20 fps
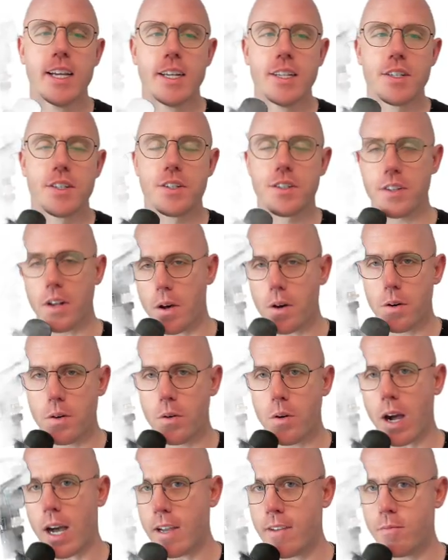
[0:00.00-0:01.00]

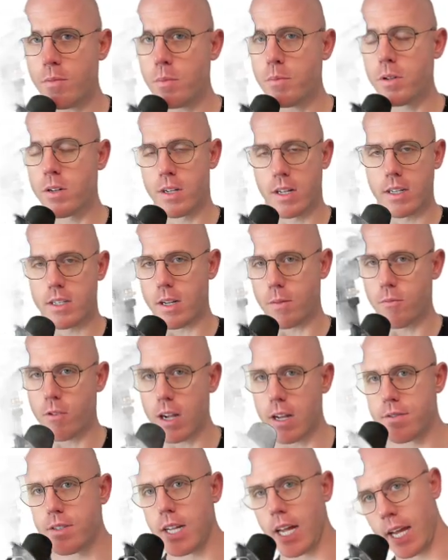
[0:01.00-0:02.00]
So I've been building
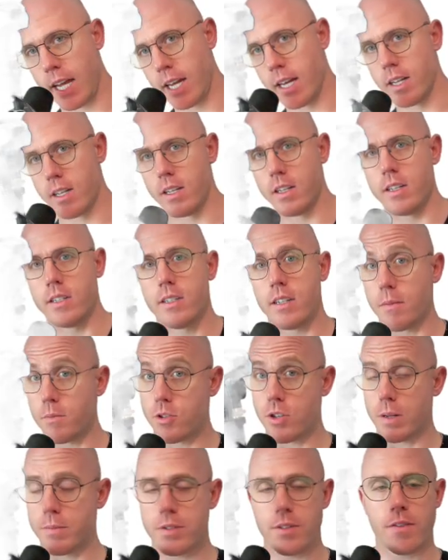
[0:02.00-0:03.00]
subgraphs and
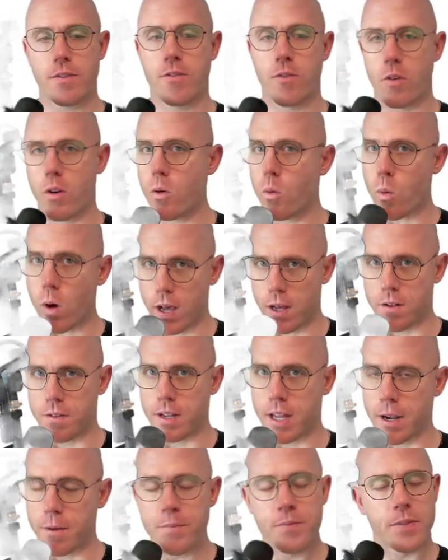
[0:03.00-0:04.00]
substreams for a while
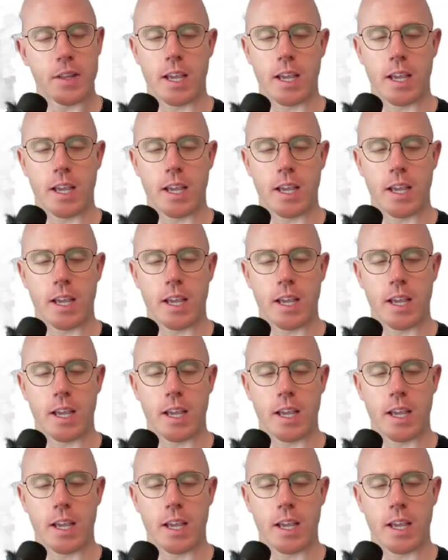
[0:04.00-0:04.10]
now,